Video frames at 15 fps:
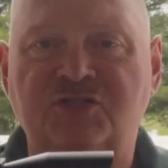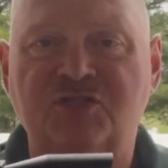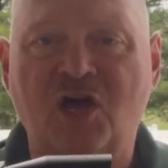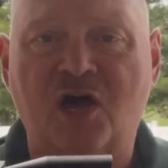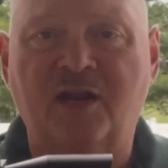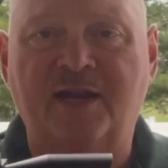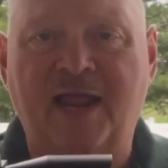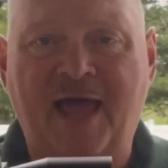
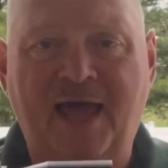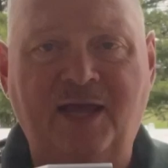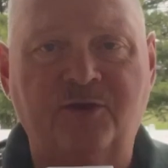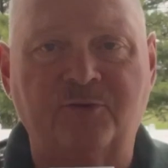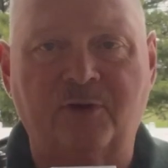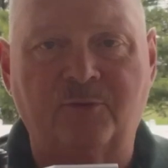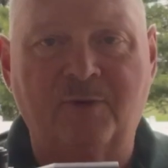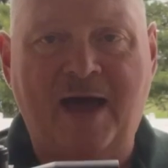not an
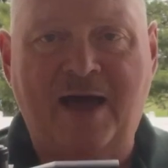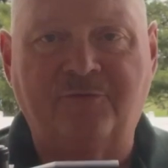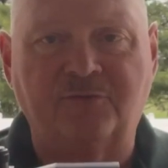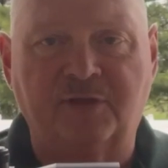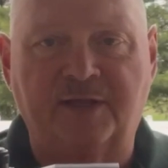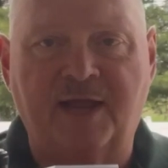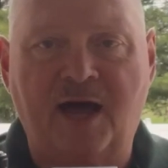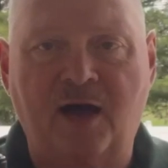accurate rifle
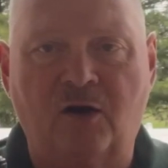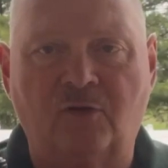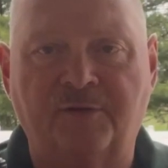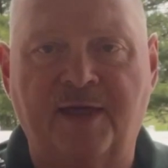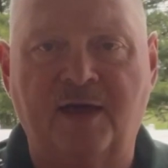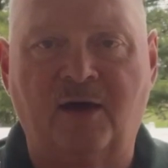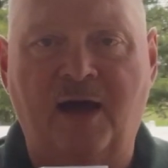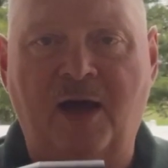at all.
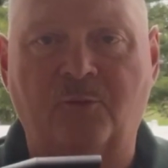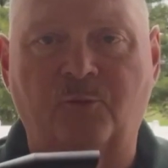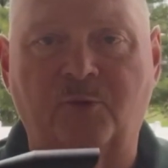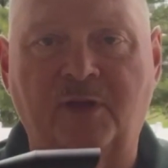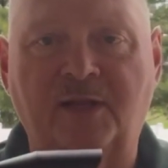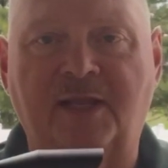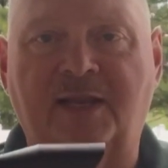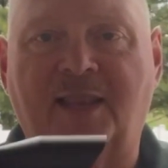Now, I
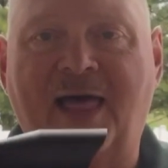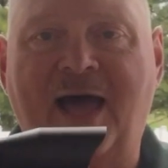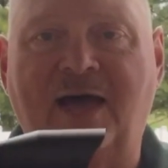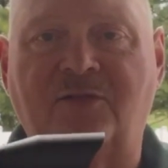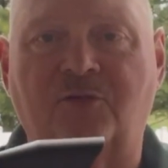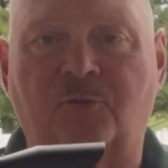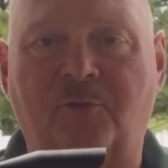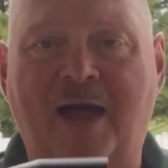really
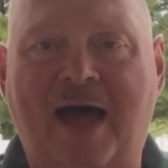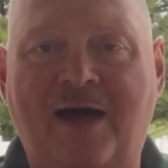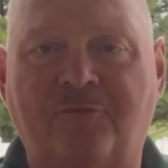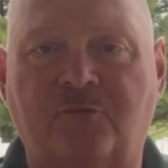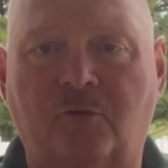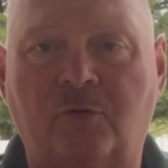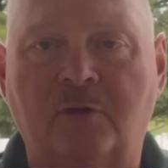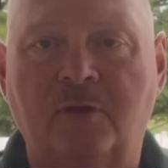like the
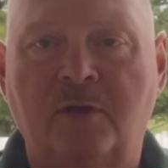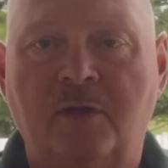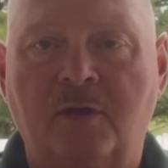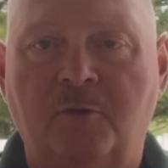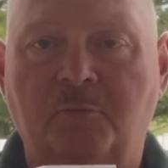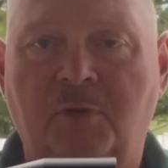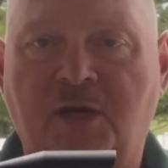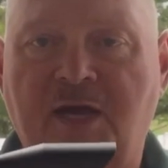rifle
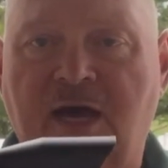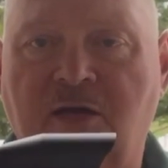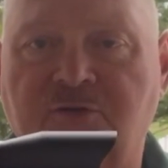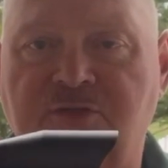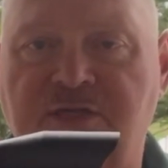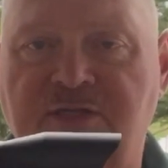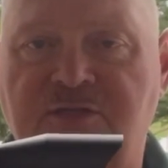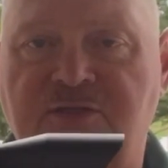because
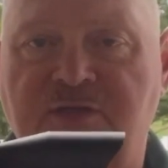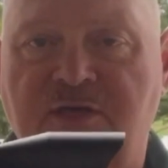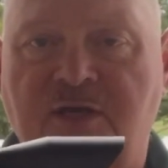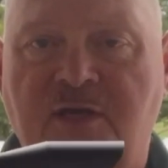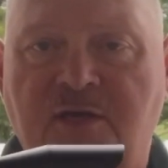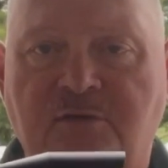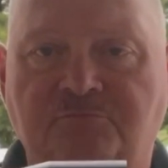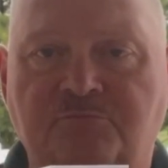it's
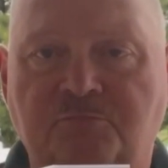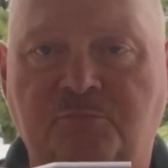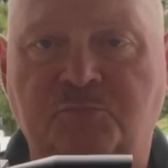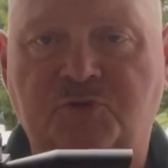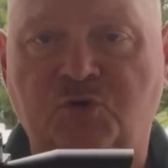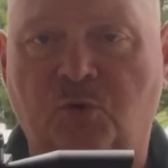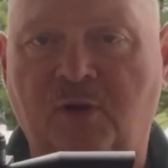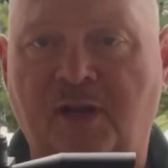
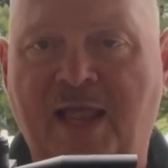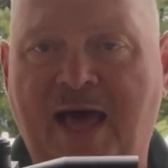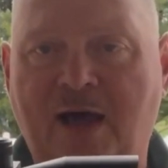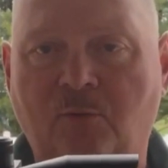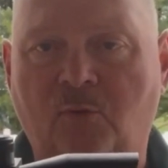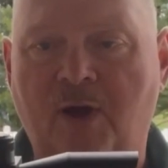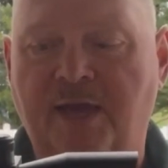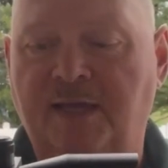sort of
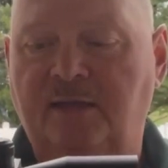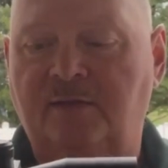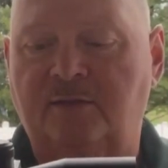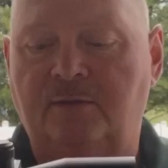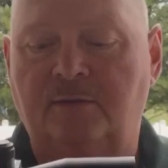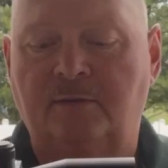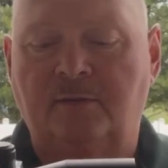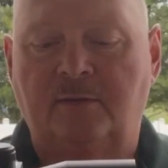lightweight,
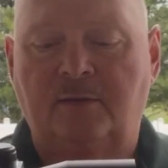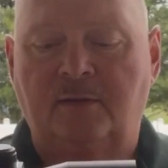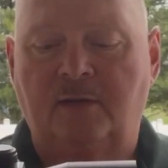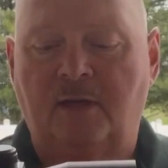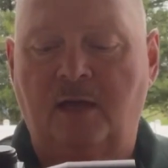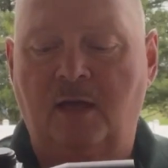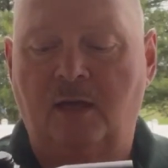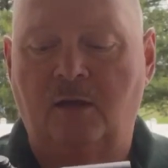
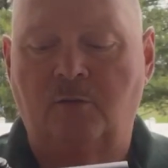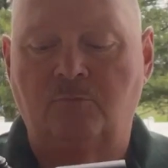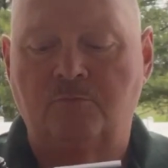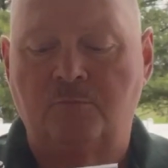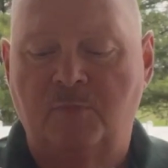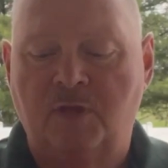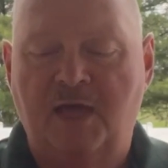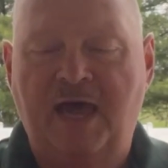
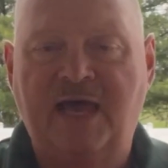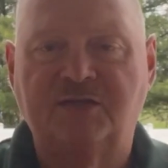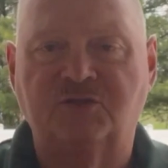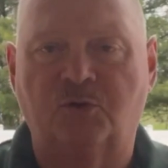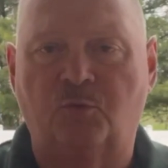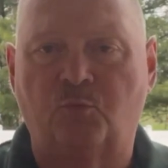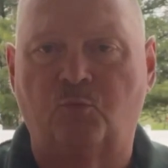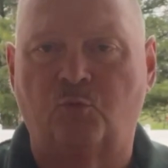has
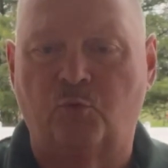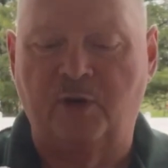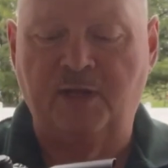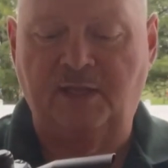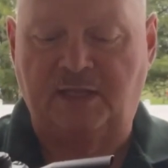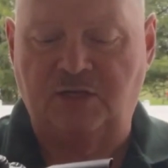a really